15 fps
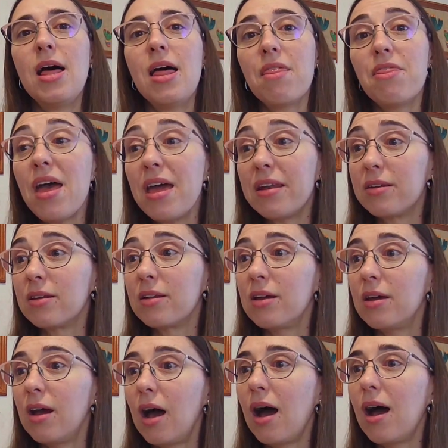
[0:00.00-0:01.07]
Then
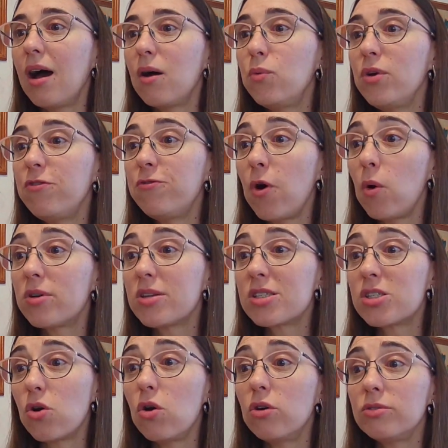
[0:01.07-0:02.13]
we focused
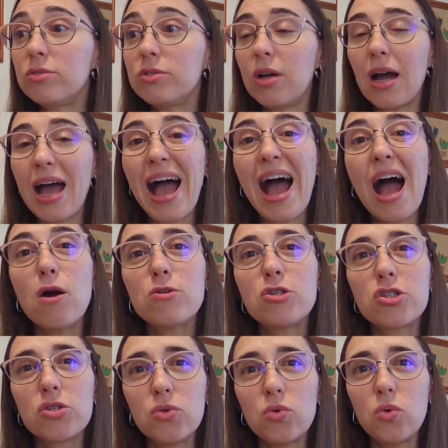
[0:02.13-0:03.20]
on how
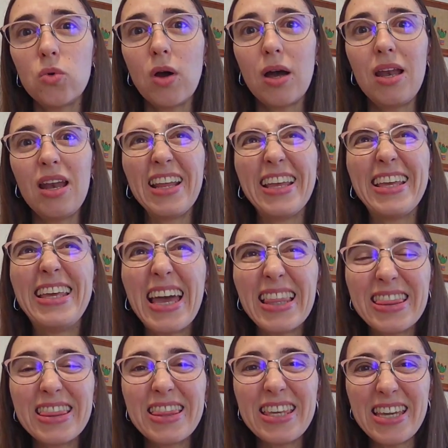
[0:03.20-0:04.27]
to
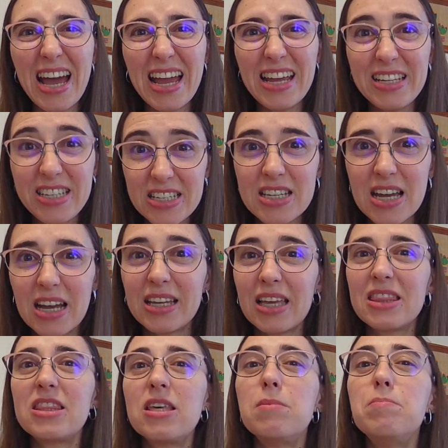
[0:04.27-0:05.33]
get the idea,
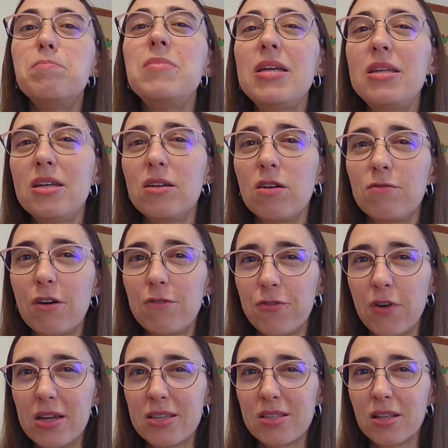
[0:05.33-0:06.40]
get the meaning of a
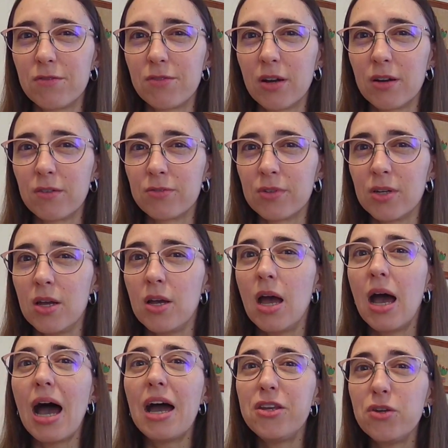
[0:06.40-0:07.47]
phrasal verb.
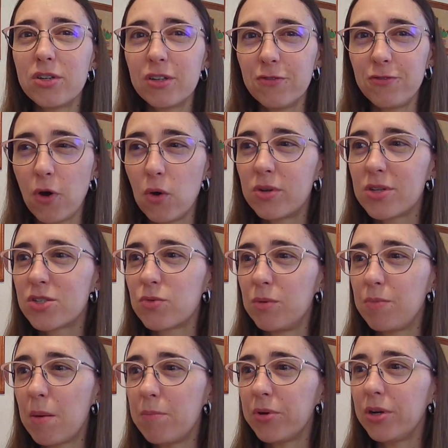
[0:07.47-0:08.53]
And you can focus,
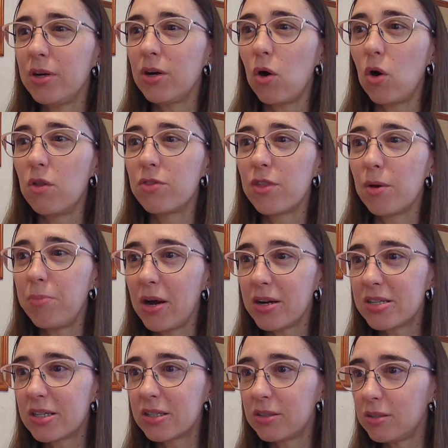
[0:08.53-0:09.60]
remember, on the
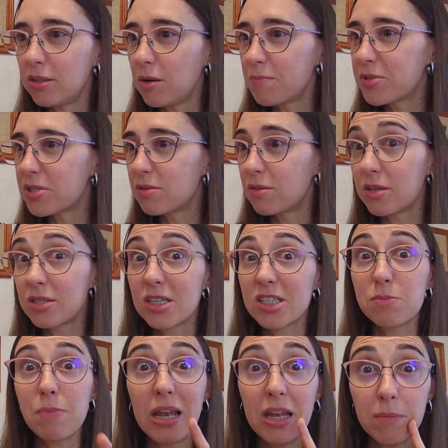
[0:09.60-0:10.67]
particle. Oops, there's a
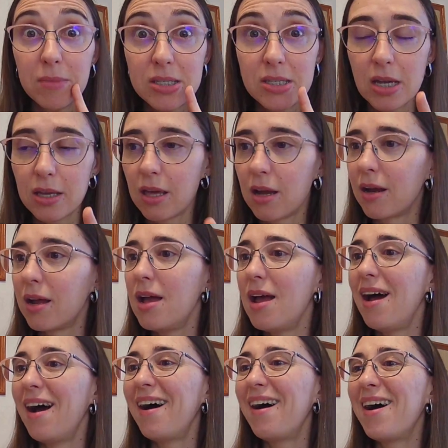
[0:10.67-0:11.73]
spelling mistake there.
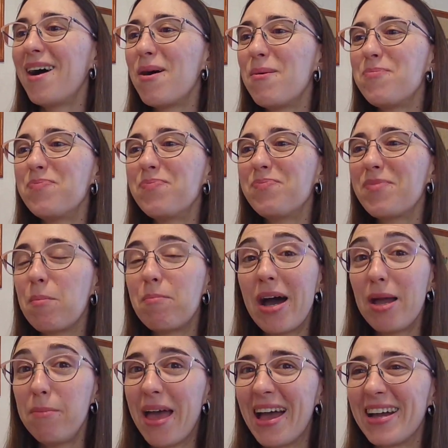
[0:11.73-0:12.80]
My
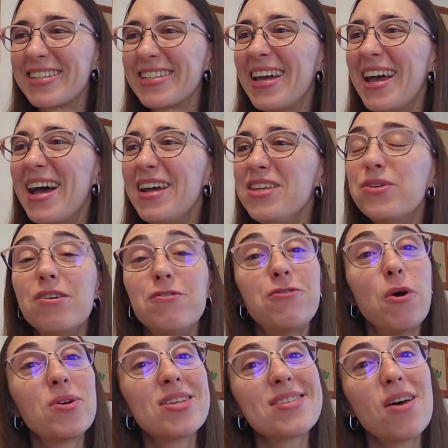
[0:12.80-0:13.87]
bad. You can
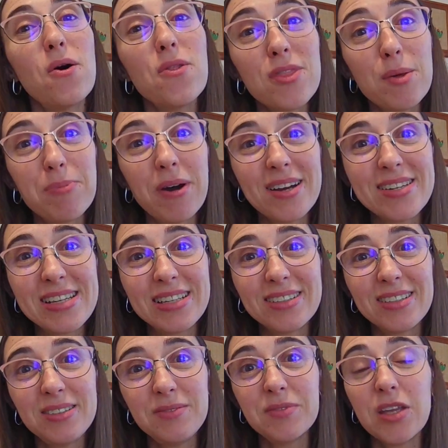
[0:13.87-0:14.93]
focus on the
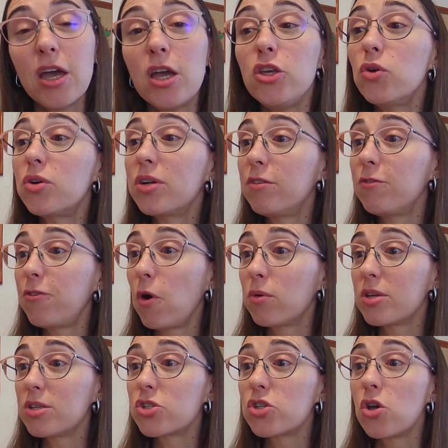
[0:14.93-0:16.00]
particle, you can
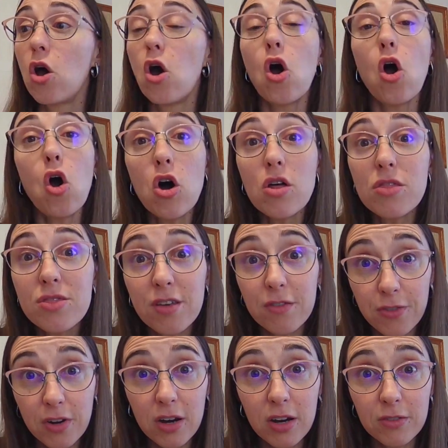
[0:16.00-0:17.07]
focus on the
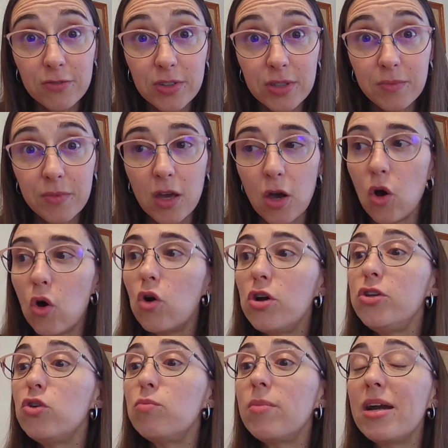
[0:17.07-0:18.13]
verb, or
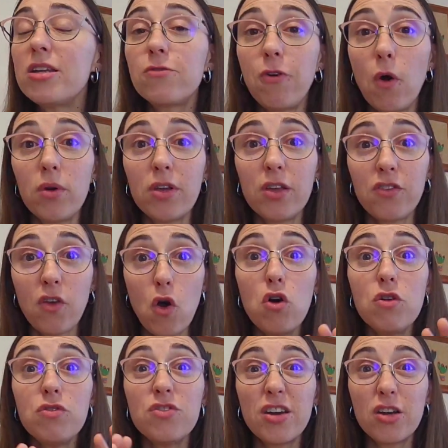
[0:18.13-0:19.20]
you might focus
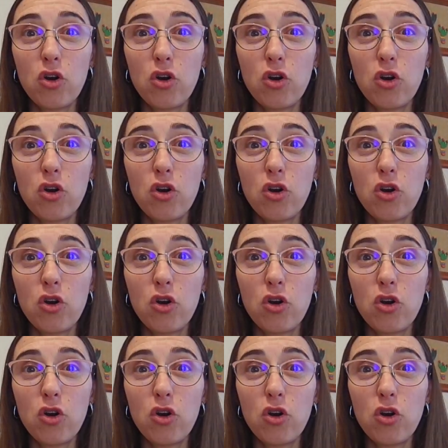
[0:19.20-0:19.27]
on the